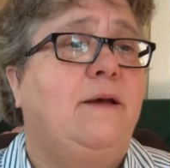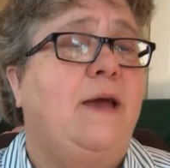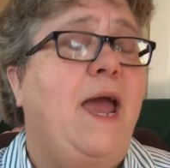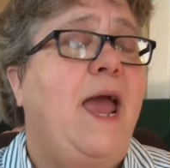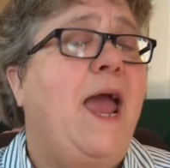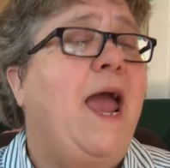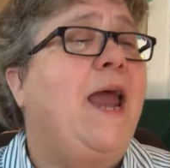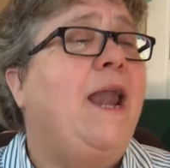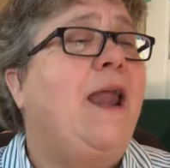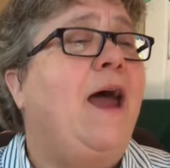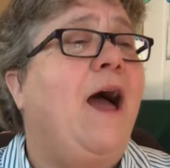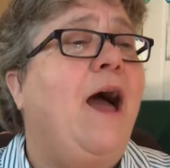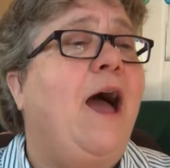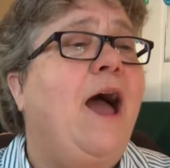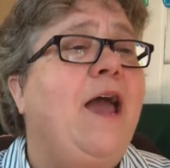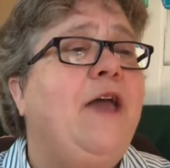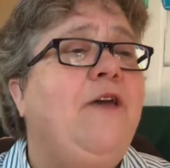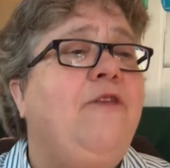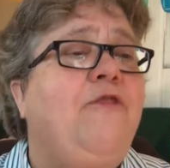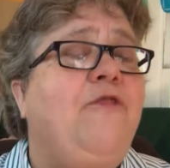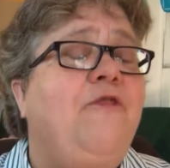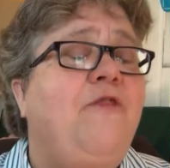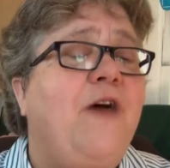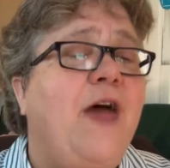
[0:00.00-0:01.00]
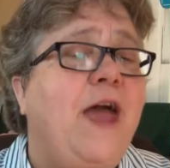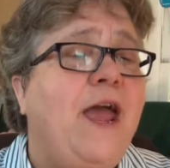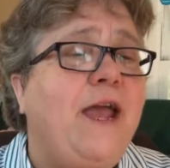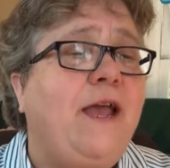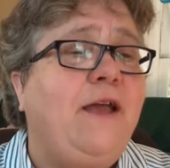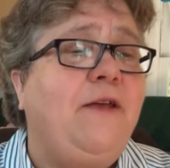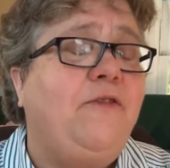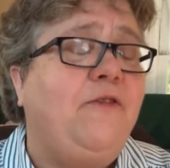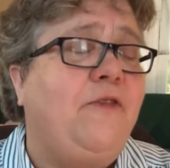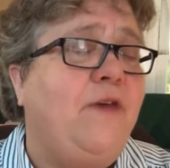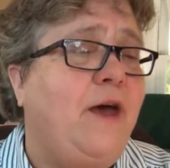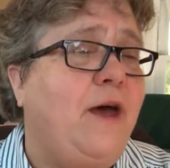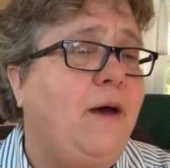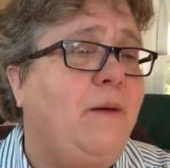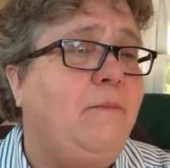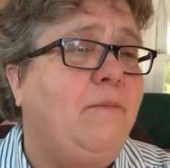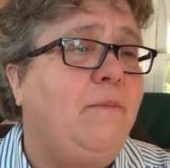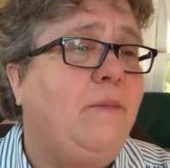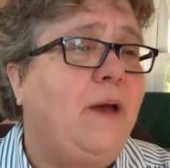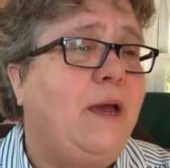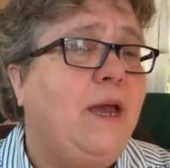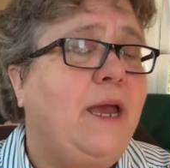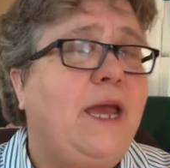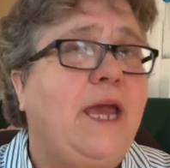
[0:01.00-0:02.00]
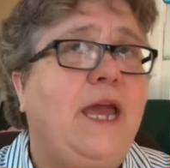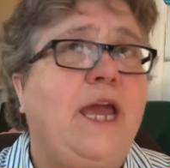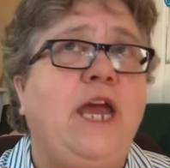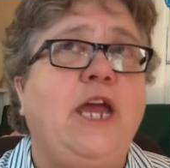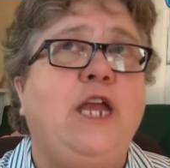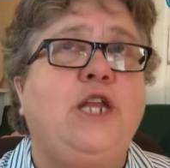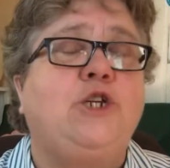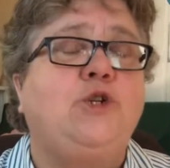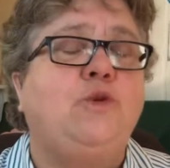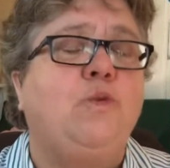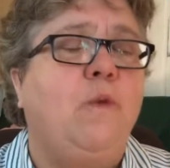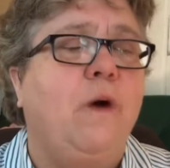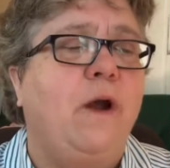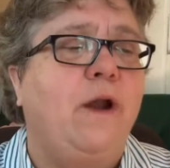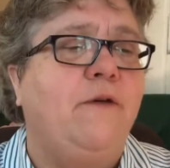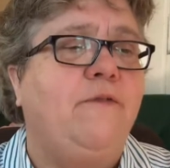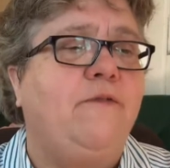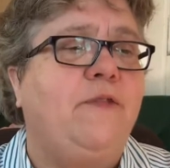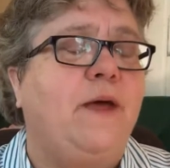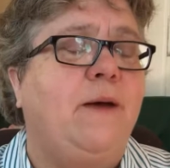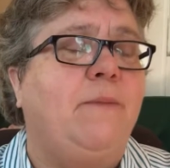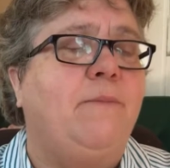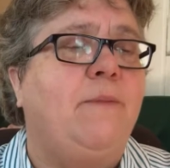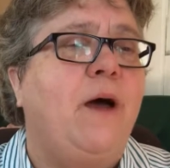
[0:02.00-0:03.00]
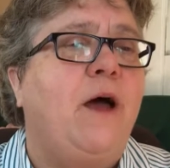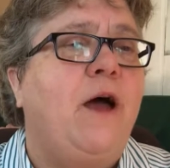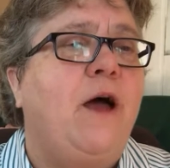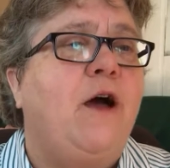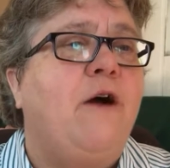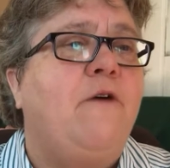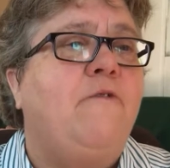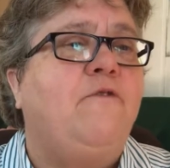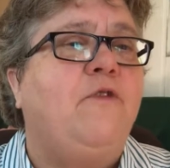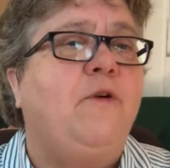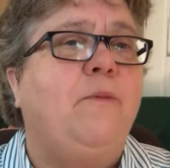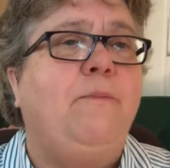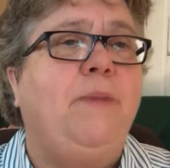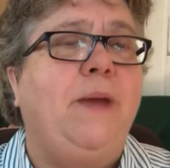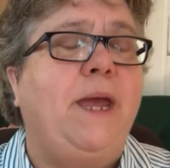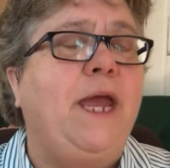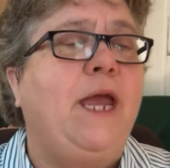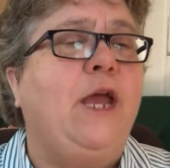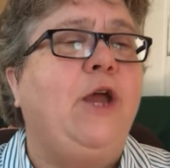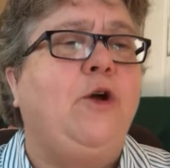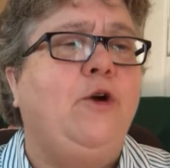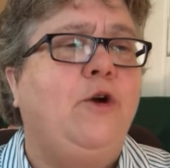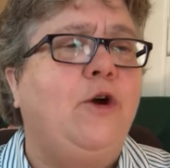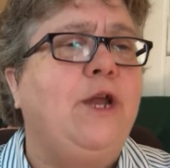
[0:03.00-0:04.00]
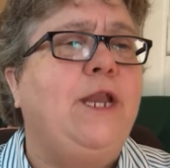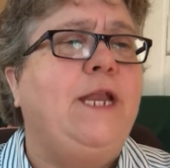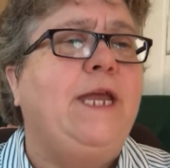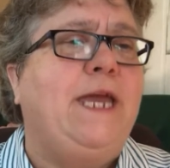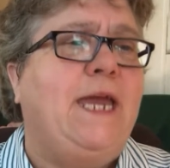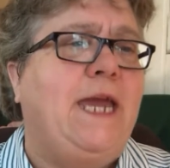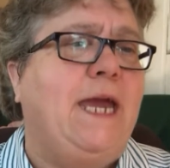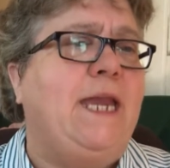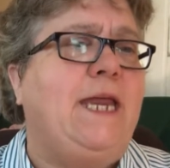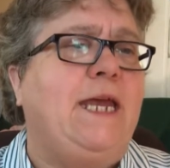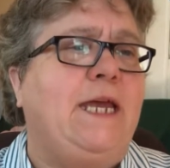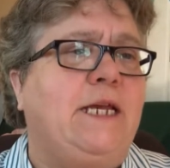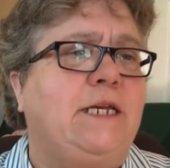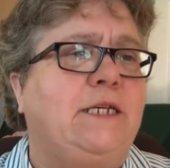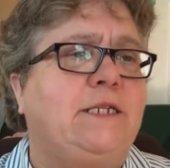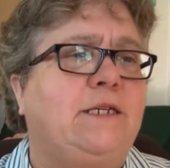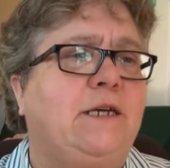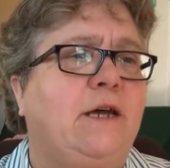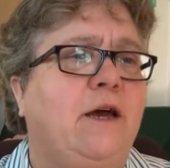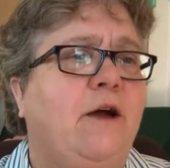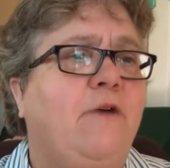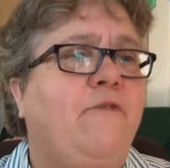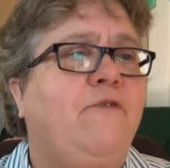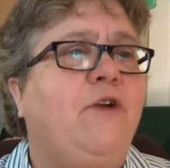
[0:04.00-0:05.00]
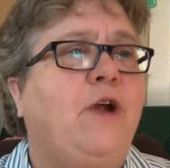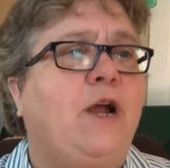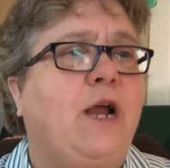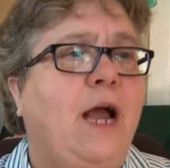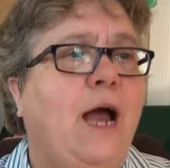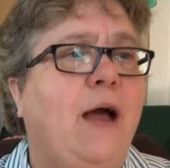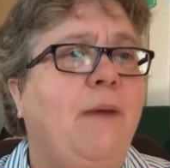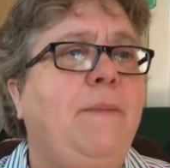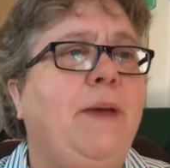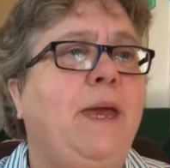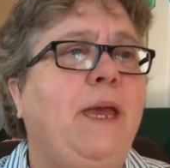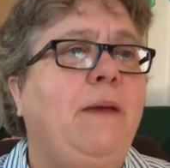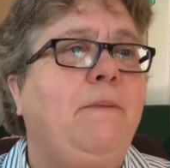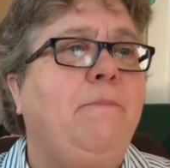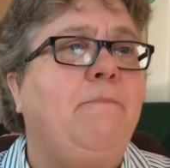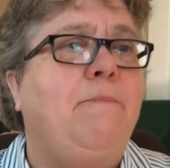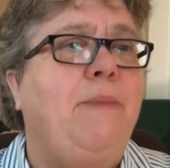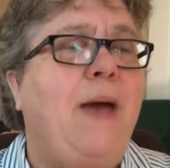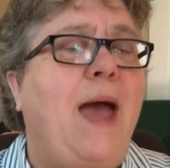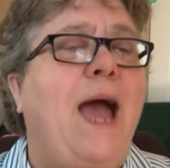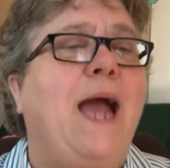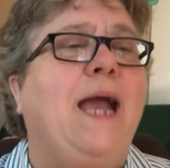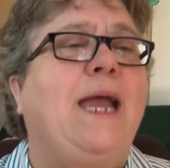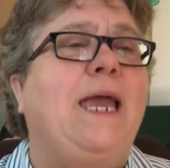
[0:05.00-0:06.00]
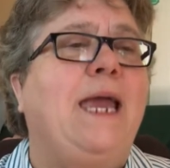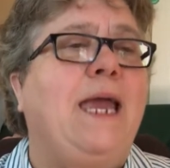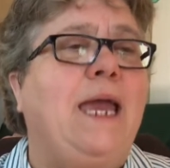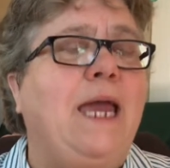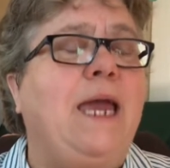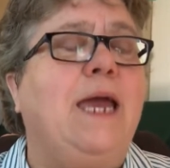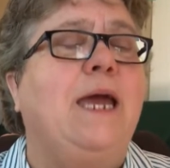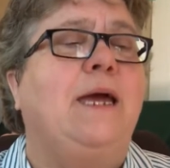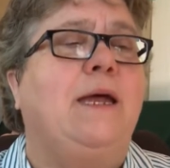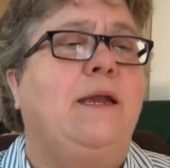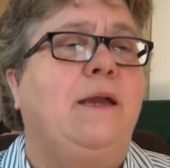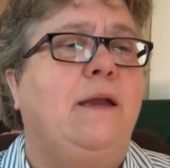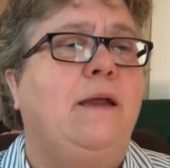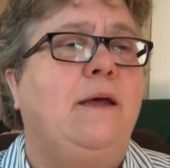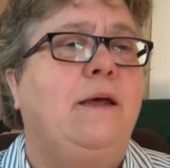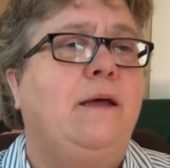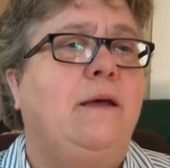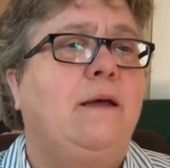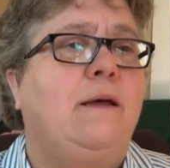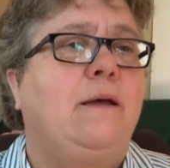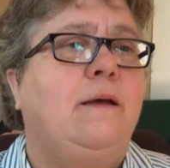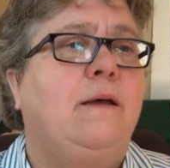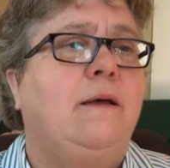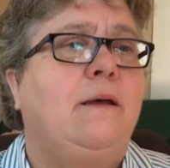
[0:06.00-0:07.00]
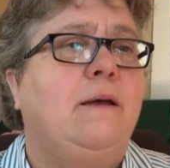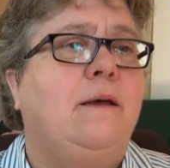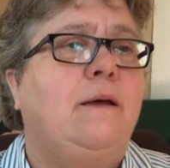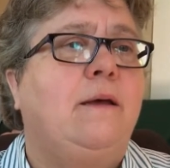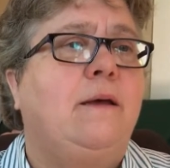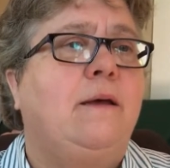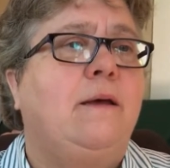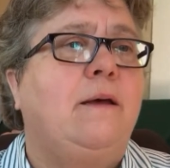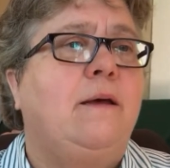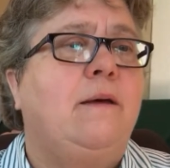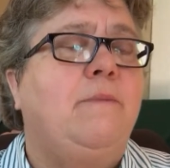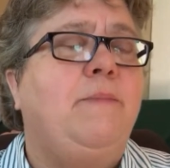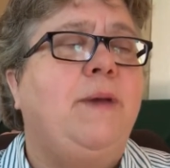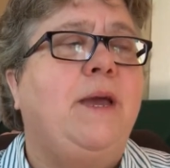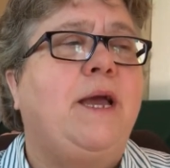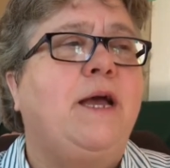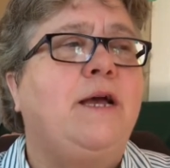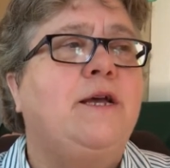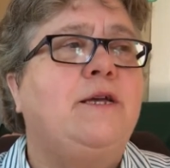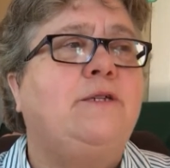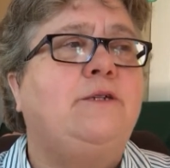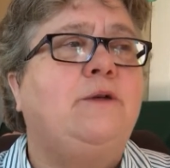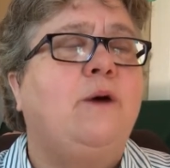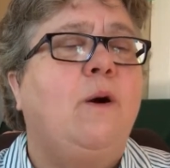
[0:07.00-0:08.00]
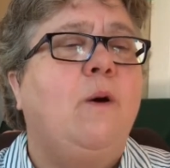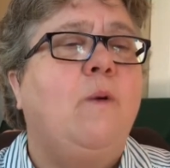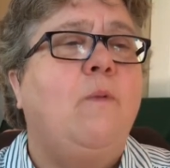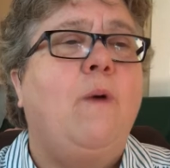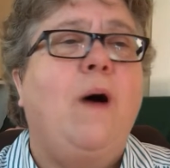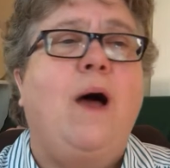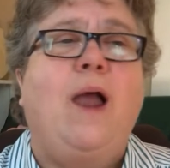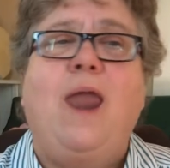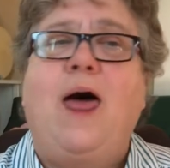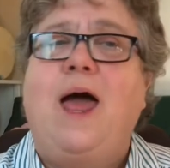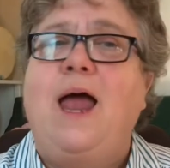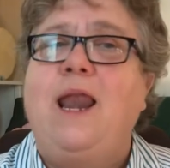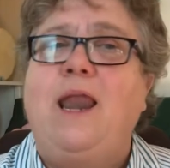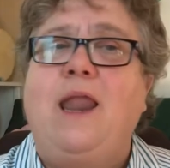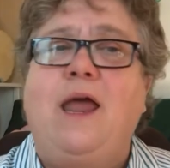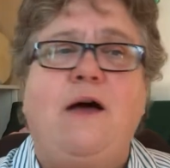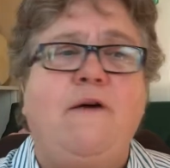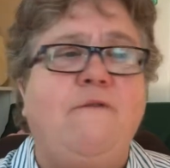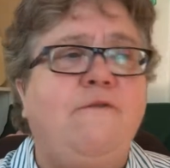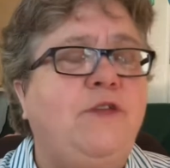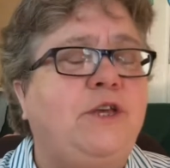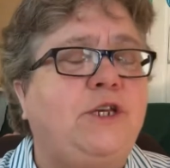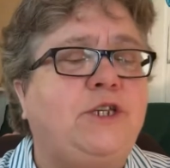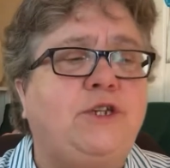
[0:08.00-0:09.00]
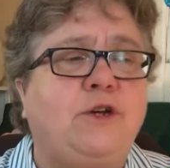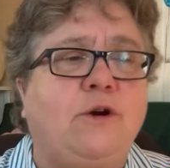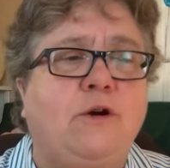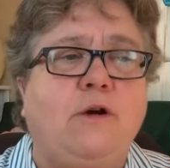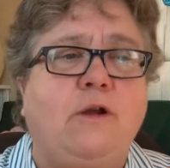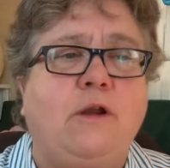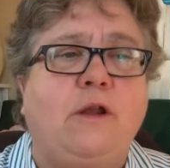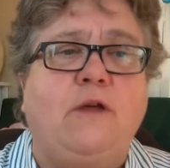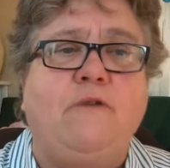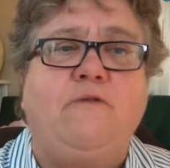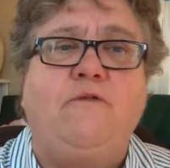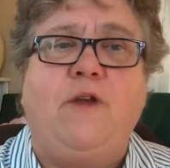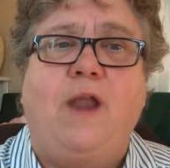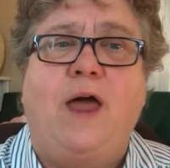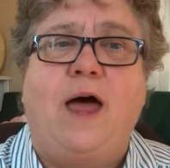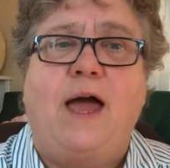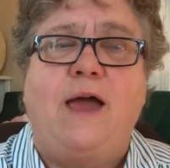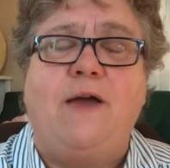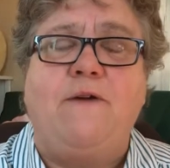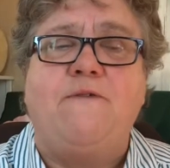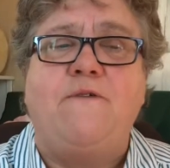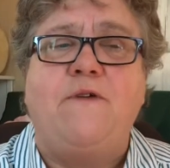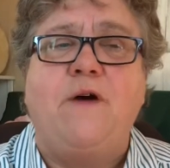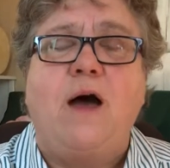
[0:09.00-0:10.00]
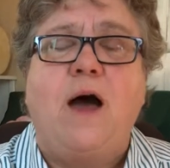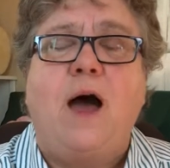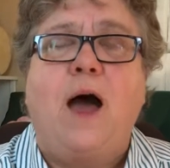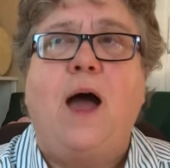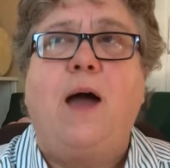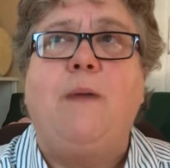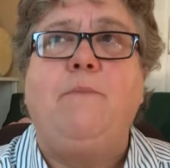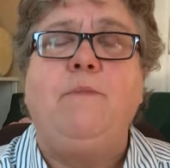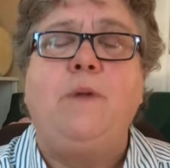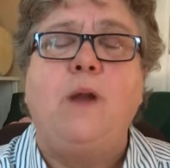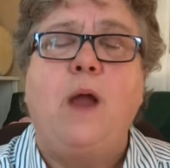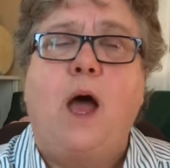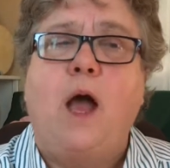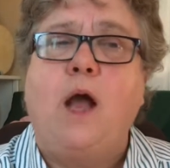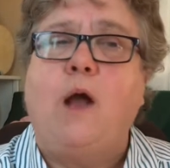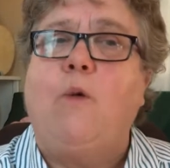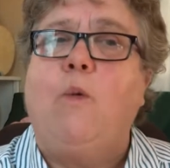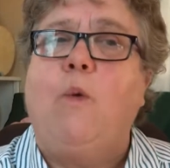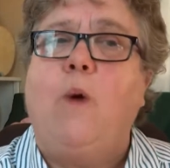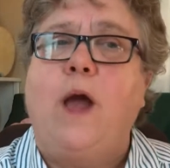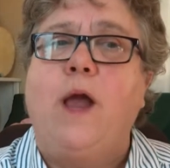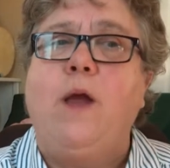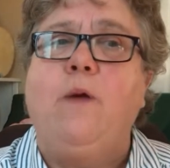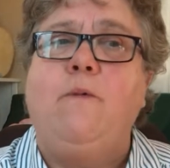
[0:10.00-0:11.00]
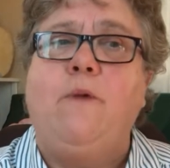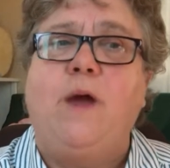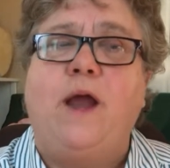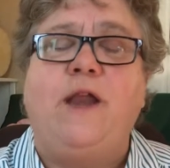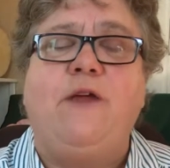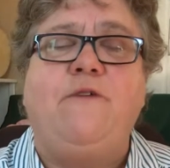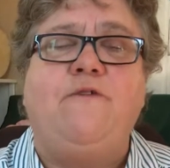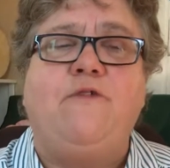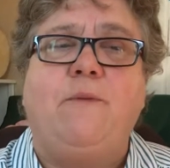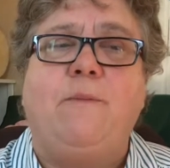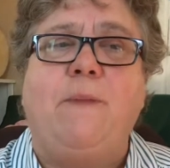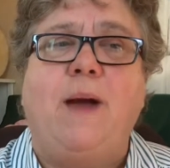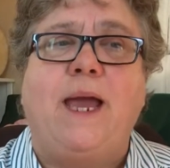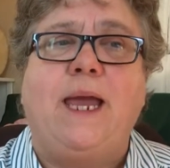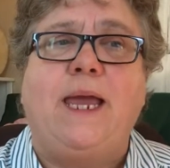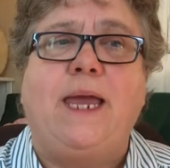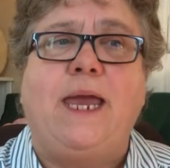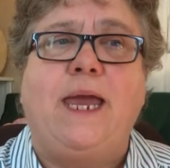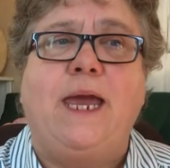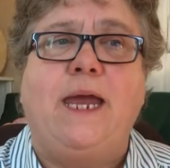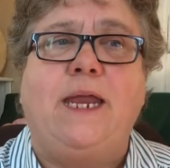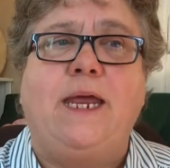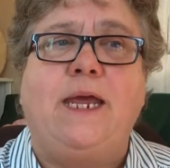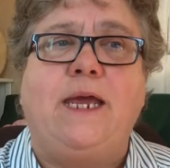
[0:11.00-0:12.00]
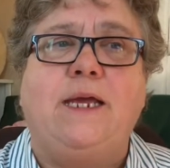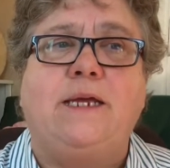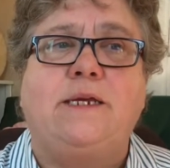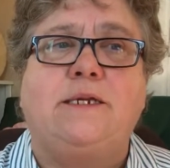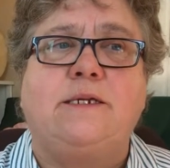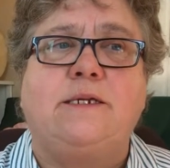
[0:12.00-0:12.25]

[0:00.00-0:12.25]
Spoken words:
And I thank them, each one of them, for being good kitties, for coming back in. Because while I love the circle of life, I'm not quite ready for my kitties